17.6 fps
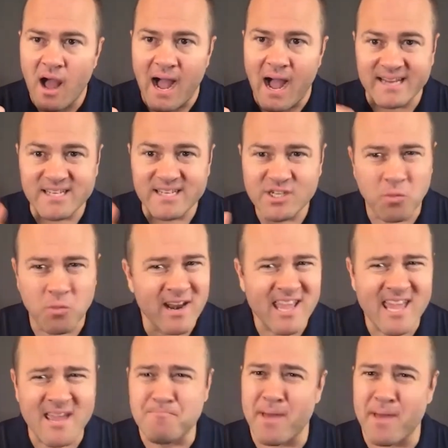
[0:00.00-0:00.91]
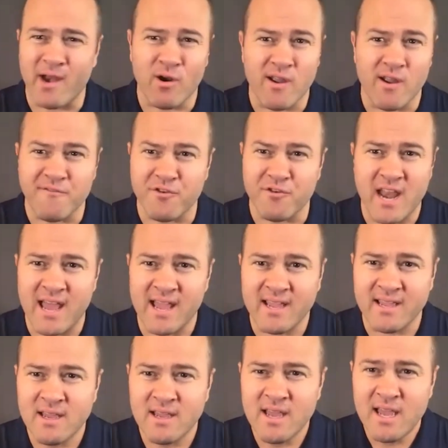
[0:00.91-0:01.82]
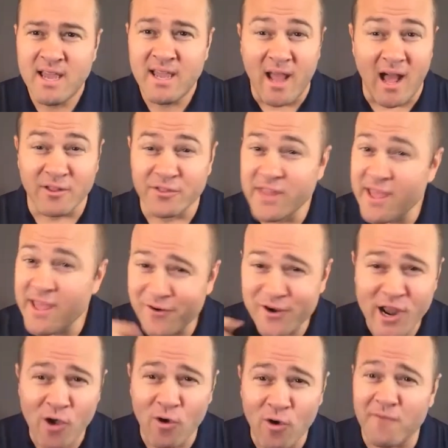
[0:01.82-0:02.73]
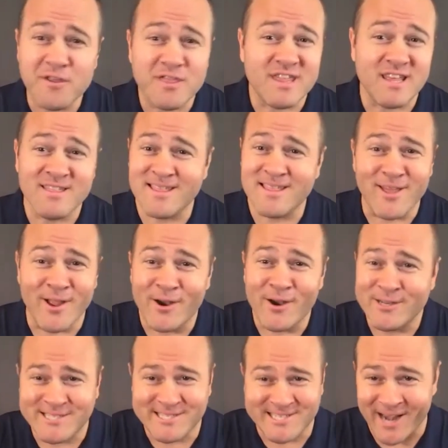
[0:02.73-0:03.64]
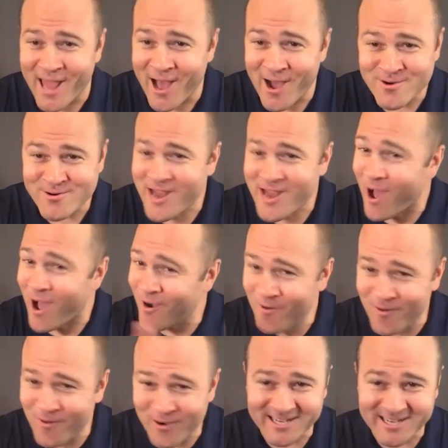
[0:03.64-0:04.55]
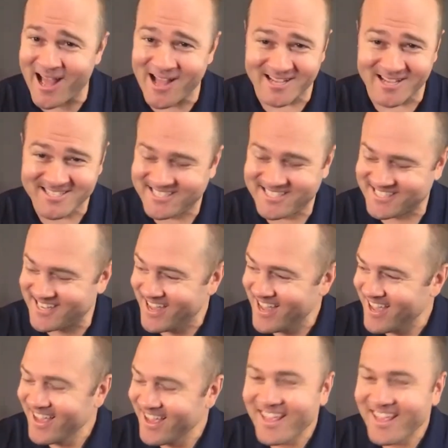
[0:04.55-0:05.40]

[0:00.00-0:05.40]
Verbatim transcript: I just want to get better every day. I'll never know everything that there is to know. No one does.